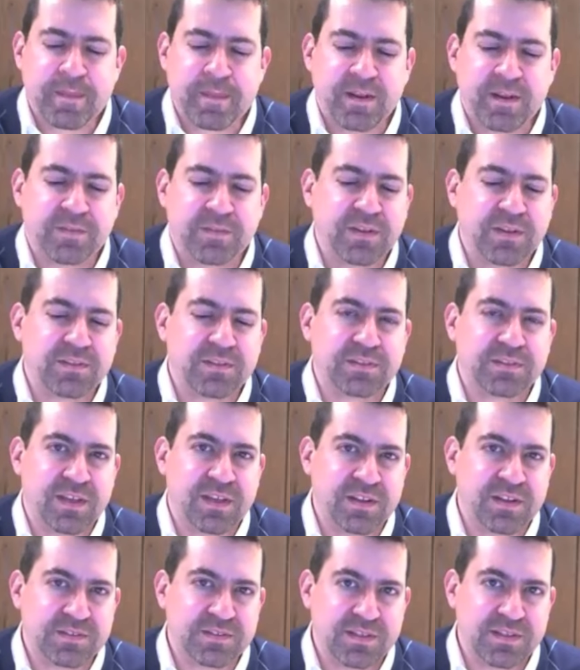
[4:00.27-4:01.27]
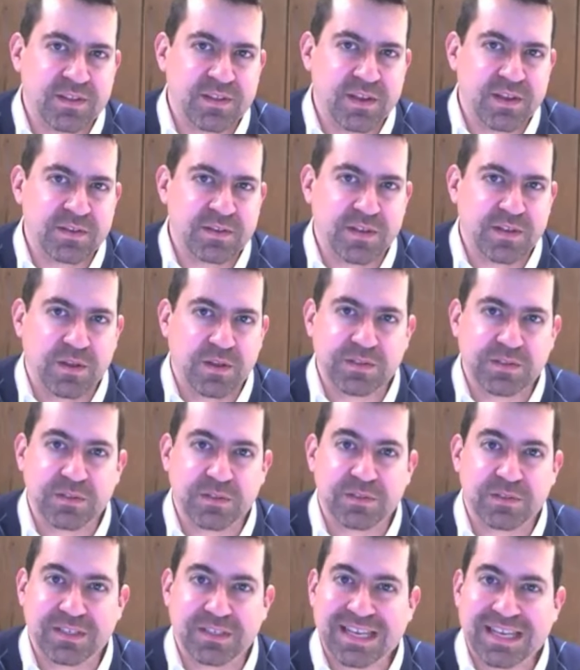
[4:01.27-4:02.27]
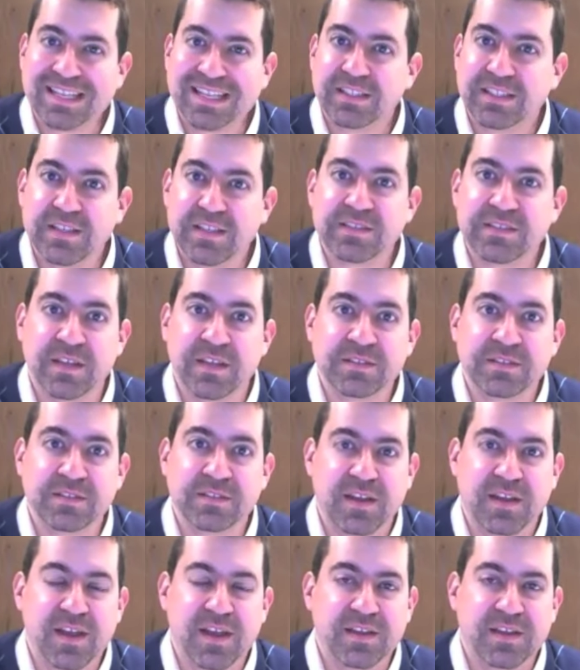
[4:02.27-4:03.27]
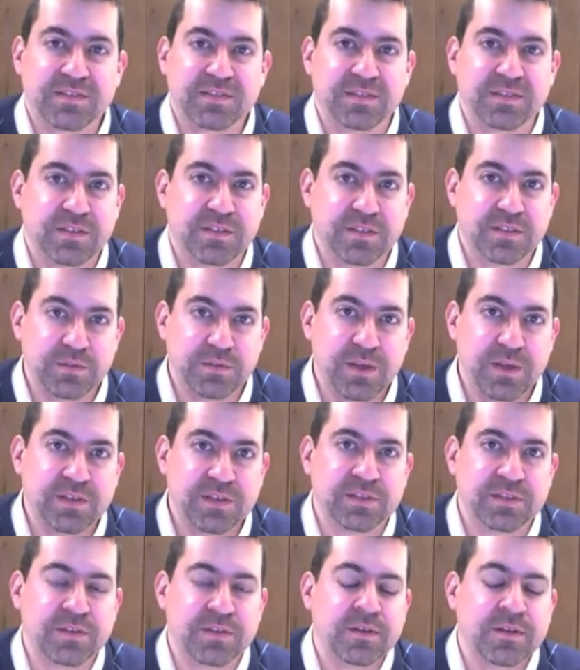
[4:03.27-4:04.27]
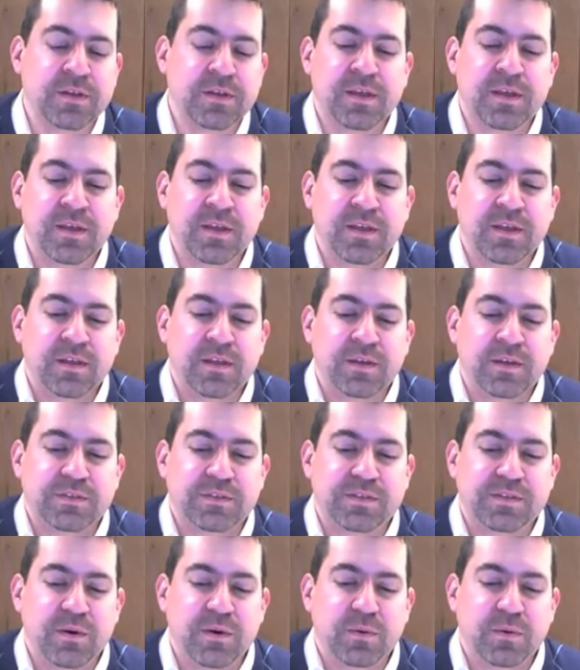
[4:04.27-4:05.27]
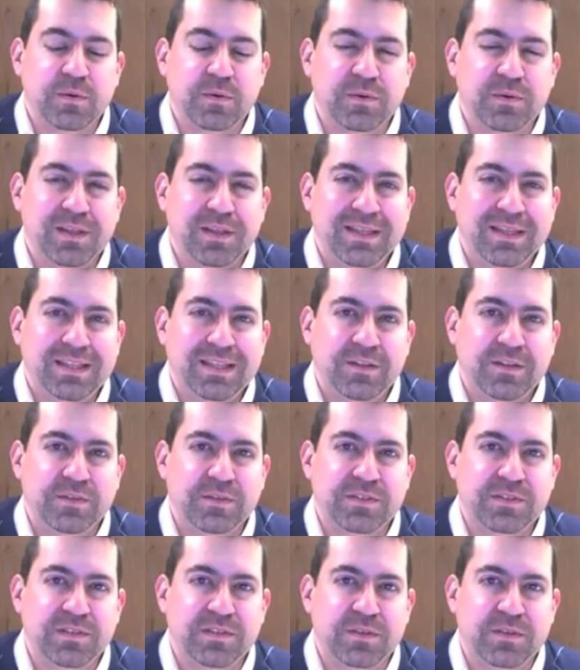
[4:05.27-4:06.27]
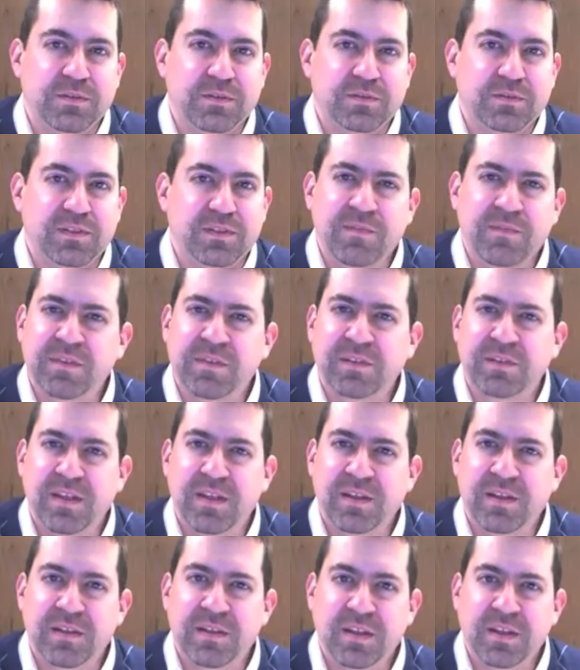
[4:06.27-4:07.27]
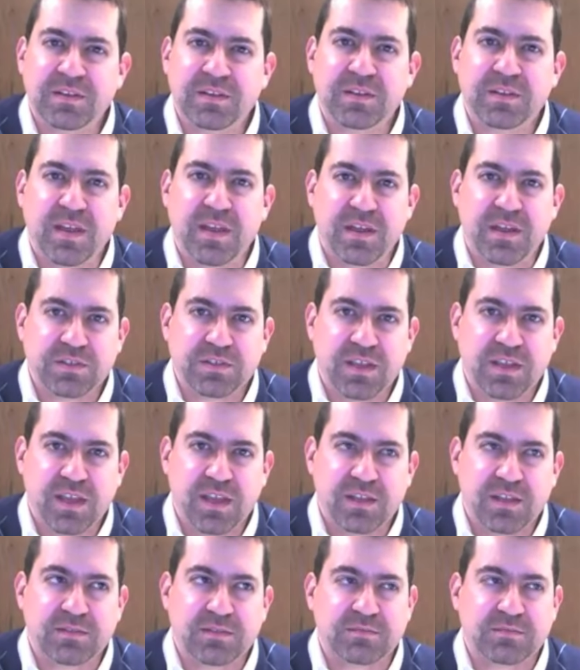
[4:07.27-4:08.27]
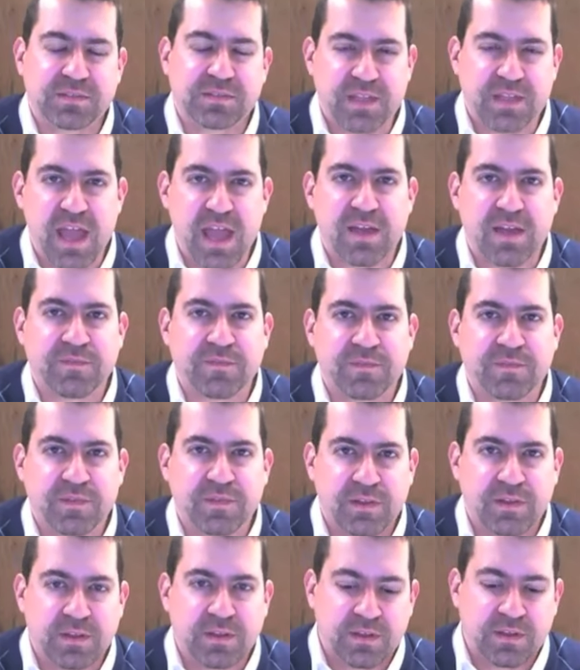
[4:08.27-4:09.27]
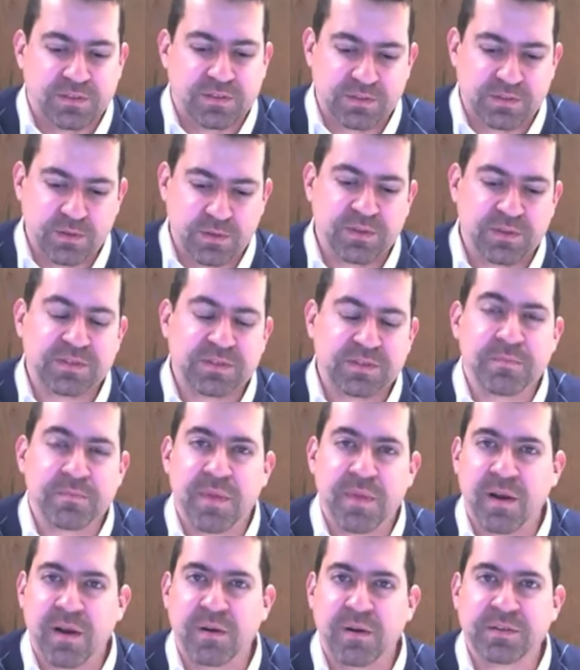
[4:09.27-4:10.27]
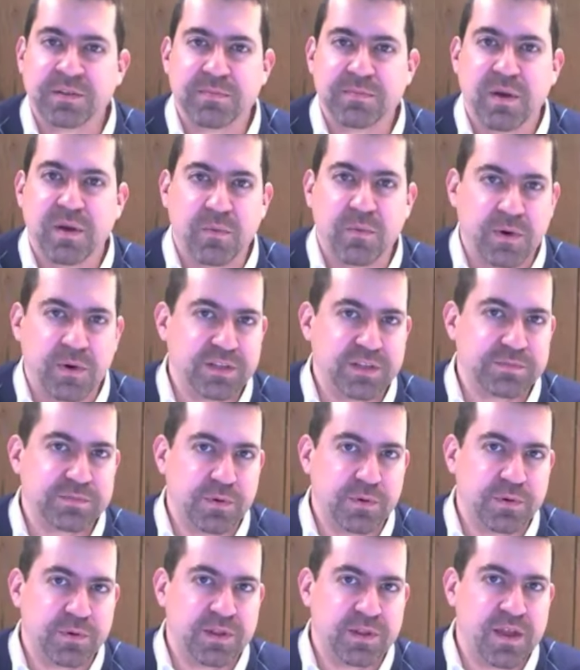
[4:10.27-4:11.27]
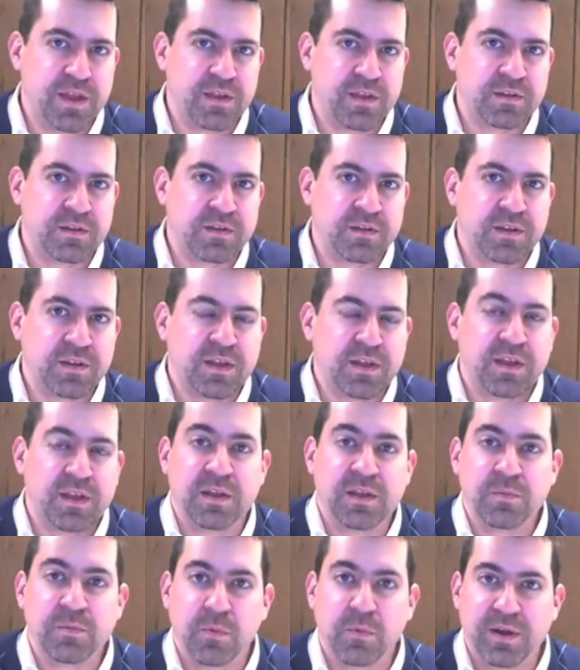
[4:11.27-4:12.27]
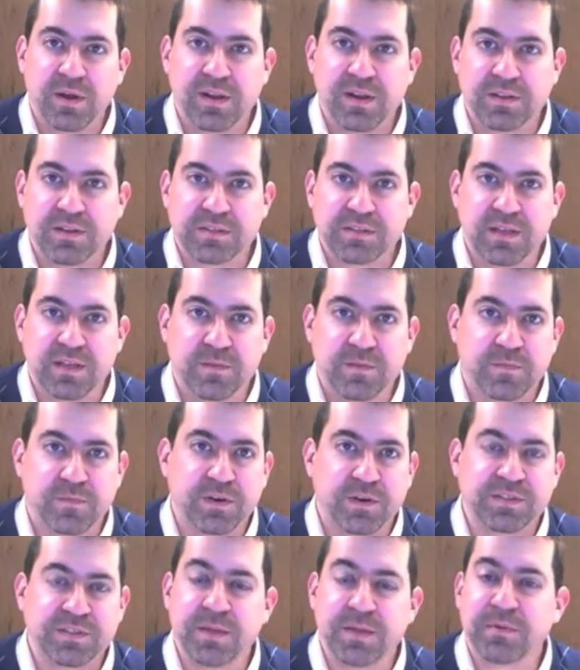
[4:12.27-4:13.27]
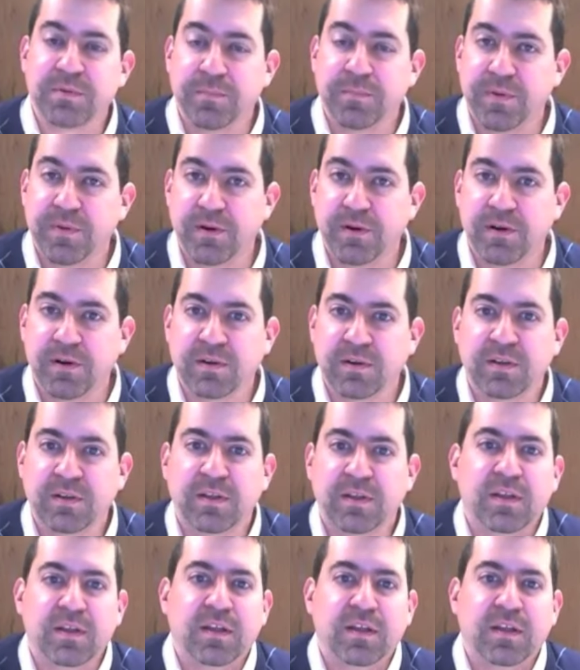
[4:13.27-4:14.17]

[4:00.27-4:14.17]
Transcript: And I think the tendency then is also to kind of desensitize the situation. So there's definitely a need to educate staff, students, and parents about what is bullying and what is, for example, a pure